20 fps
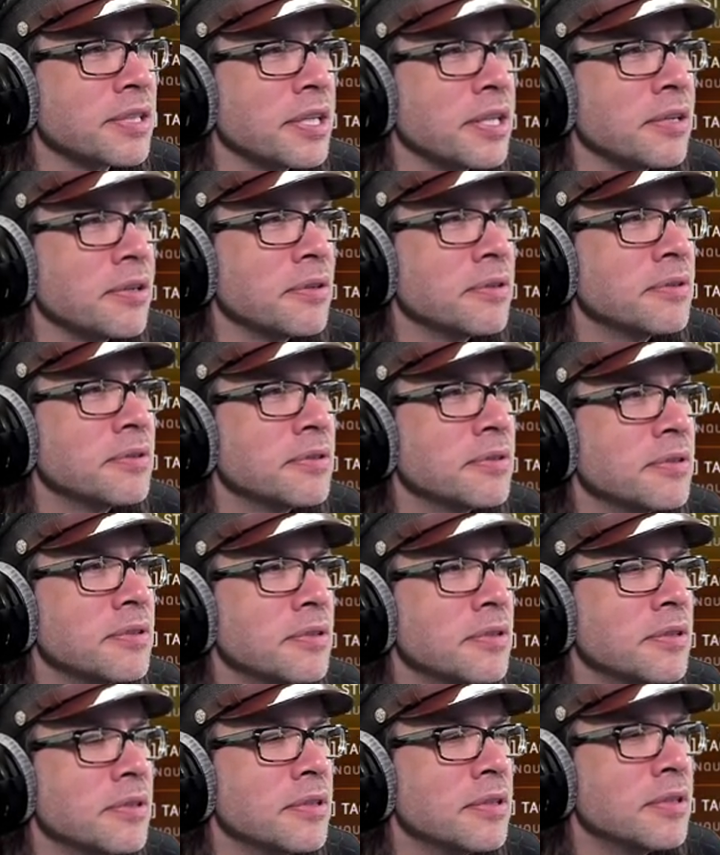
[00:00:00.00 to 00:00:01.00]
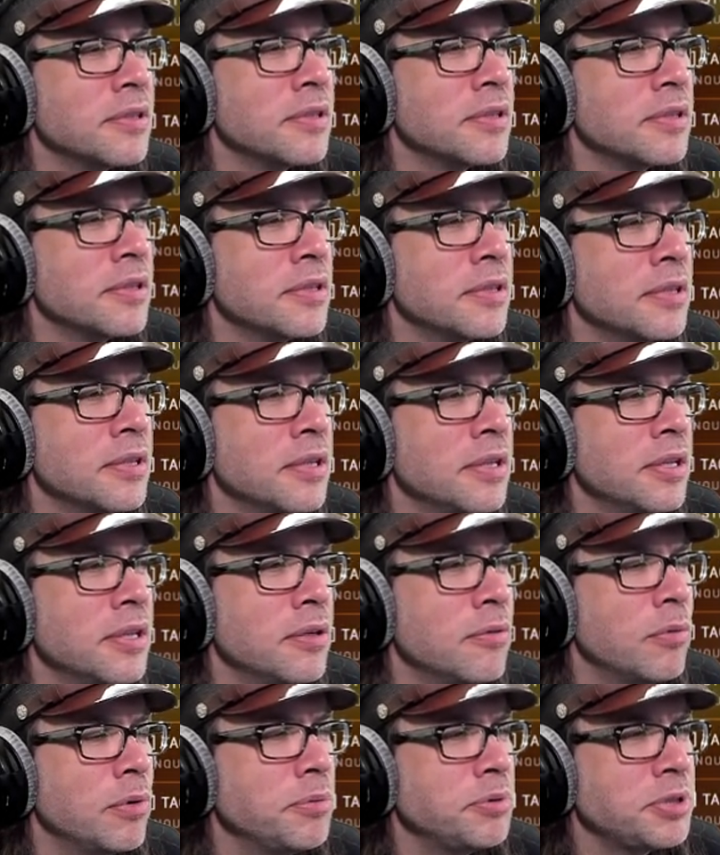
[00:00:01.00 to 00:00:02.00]
now.
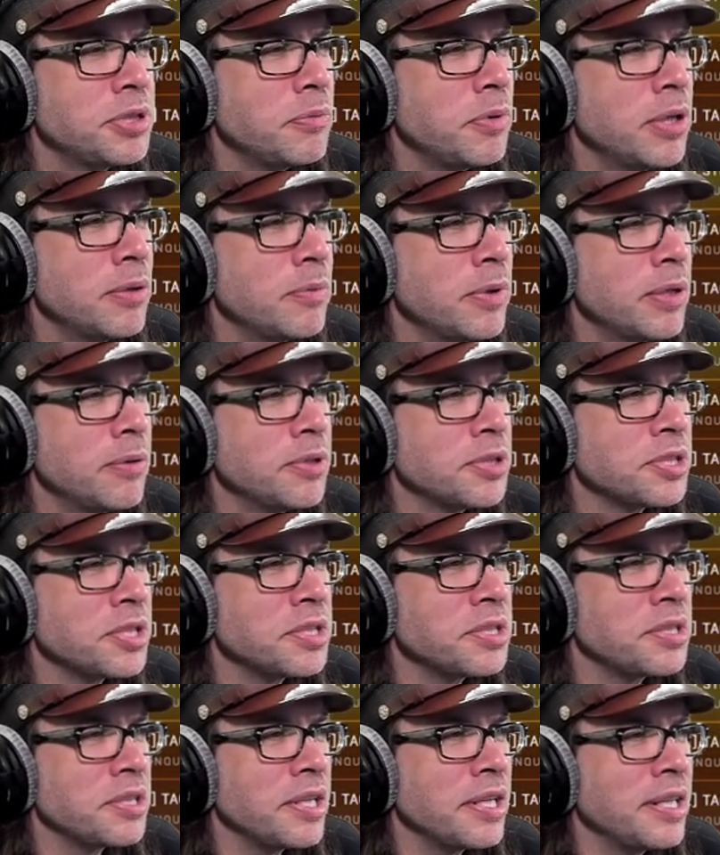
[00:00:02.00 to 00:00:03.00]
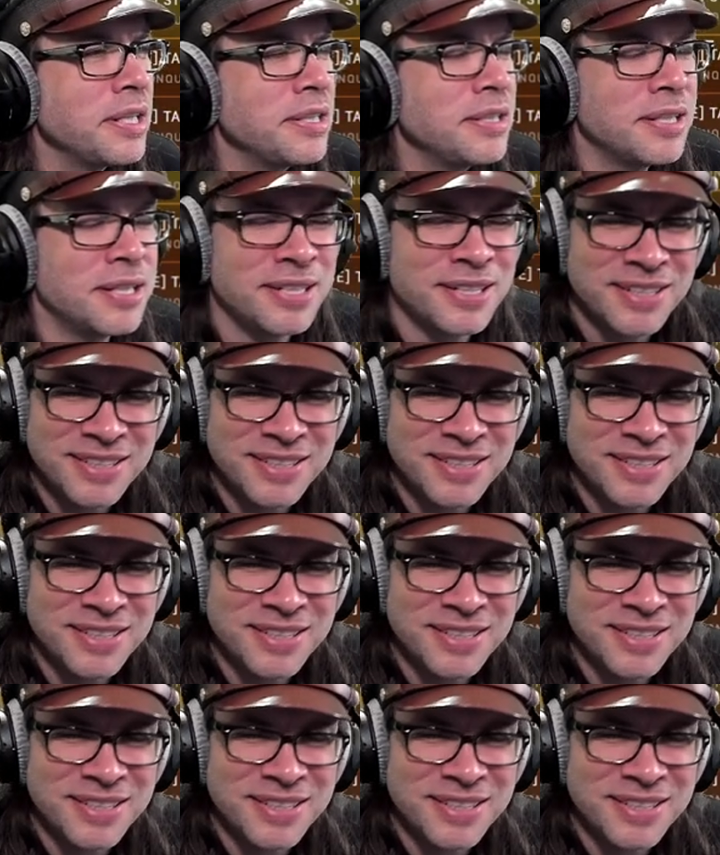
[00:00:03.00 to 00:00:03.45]
What was the one we were just on?